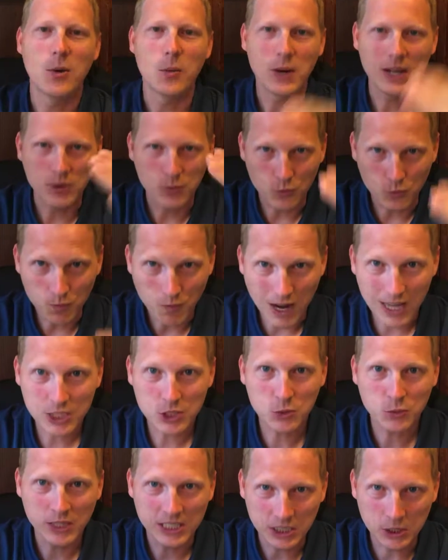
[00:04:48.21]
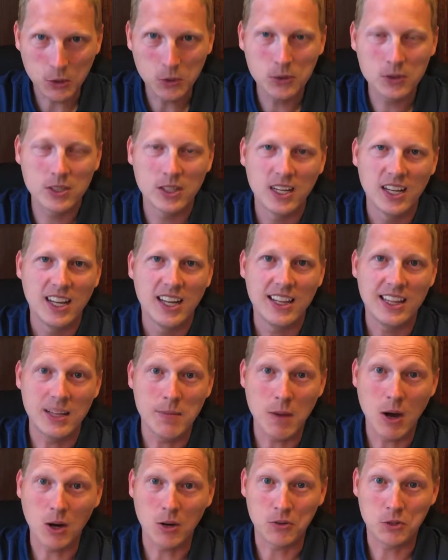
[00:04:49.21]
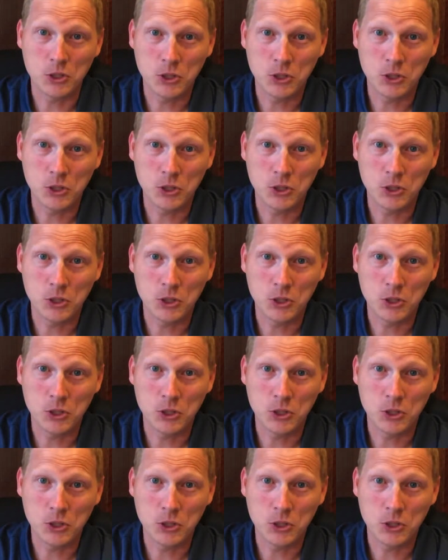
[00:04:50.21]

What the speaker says: We must reduce the amount of